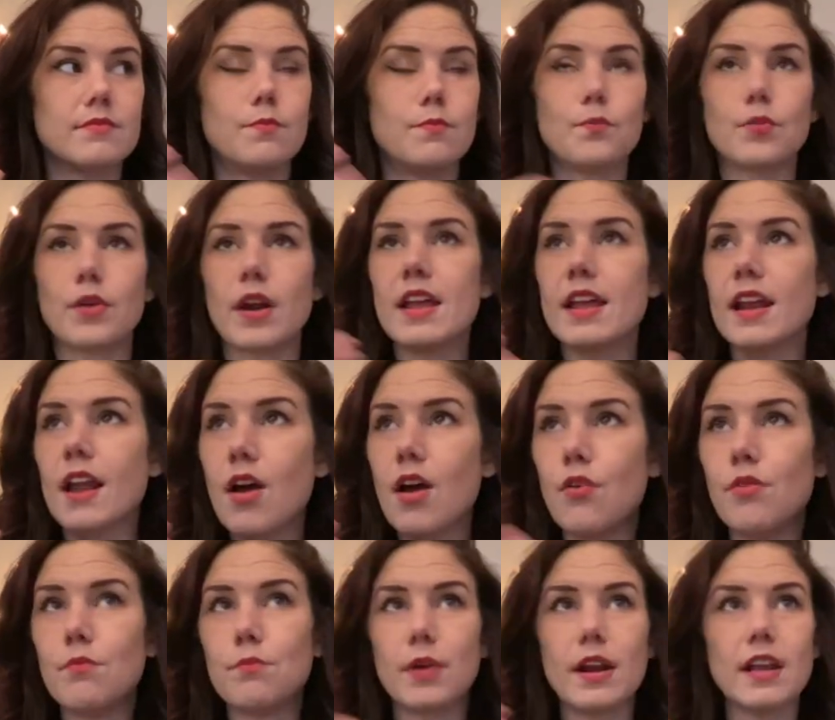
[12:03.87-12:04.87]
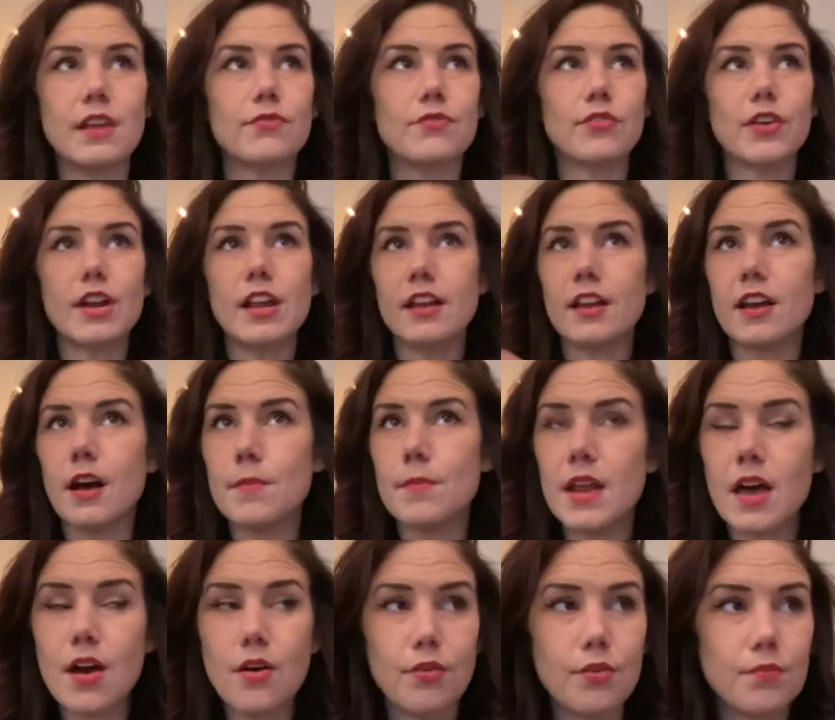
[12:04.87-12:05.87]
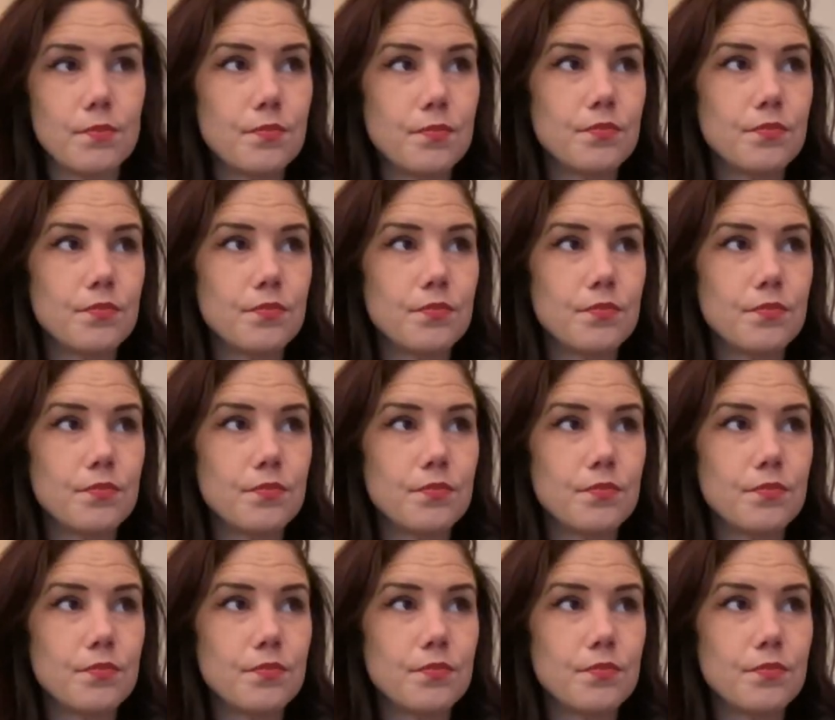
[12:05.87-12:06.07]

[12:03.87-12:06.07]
Breaking out, breaking free, coming out.